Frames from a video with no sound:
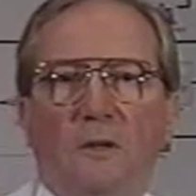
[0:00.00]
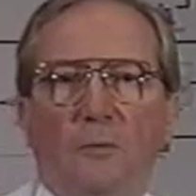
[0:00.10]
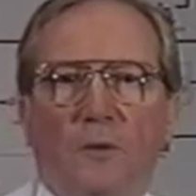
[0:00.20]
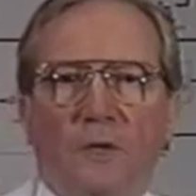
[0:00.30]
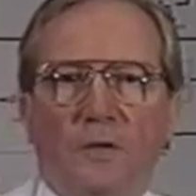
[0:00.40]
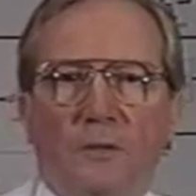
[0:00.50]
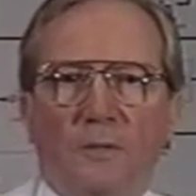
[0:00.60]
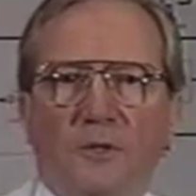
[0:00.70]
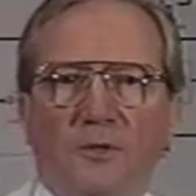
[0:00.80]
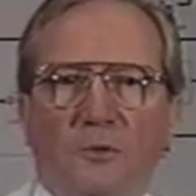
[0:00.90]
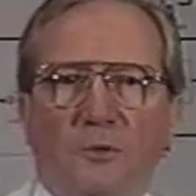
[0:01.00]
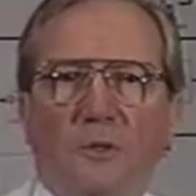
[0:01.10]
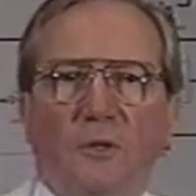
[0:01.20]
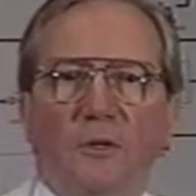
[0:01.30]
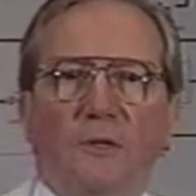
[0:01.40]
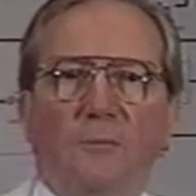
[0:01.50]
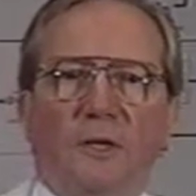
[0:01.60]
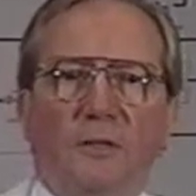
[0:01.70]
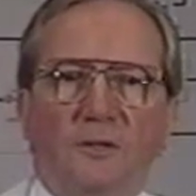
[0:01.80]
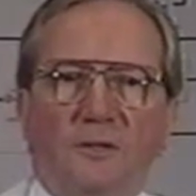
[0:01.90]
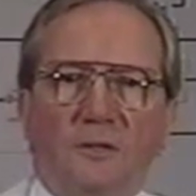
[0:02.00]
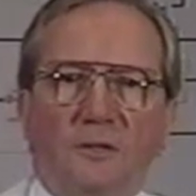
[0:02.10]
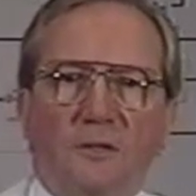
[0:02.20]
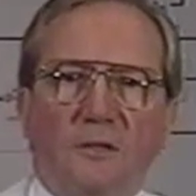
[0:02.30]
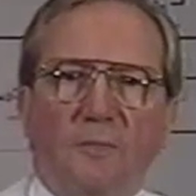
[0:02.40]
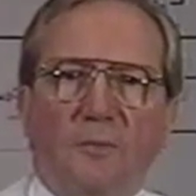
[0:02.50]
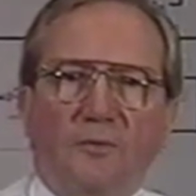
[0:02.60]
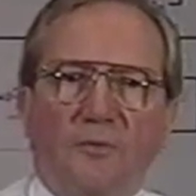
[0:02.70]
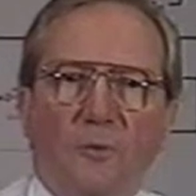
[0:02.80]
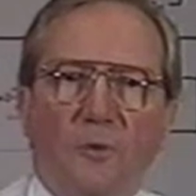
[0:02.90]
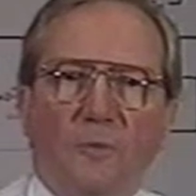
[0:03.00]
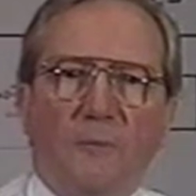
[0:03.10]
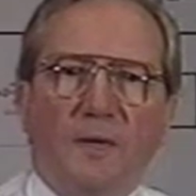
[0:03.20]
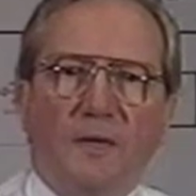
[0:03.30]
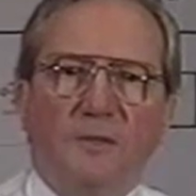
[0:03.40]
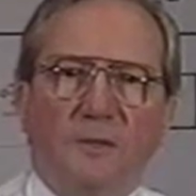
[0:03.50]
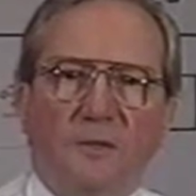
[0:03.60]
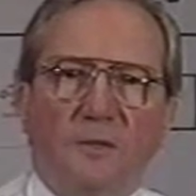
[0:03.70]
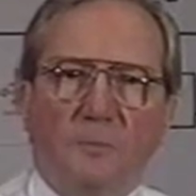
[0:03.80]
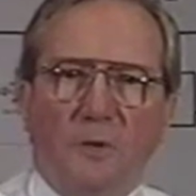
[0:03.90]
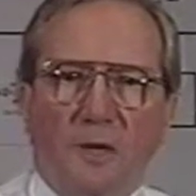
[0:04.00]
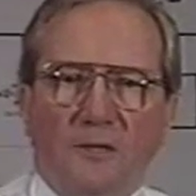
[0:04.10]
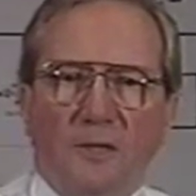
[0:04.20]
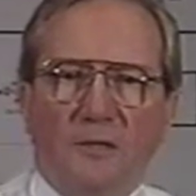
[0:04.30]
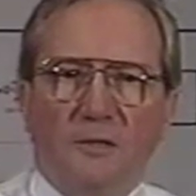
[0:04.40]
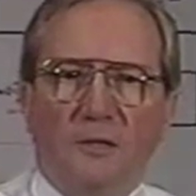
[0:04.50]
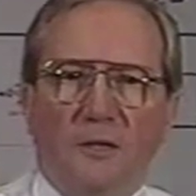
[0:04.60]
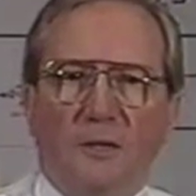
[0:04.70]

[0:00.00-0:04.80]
We need to be sure that we consistently perform the basics of the process,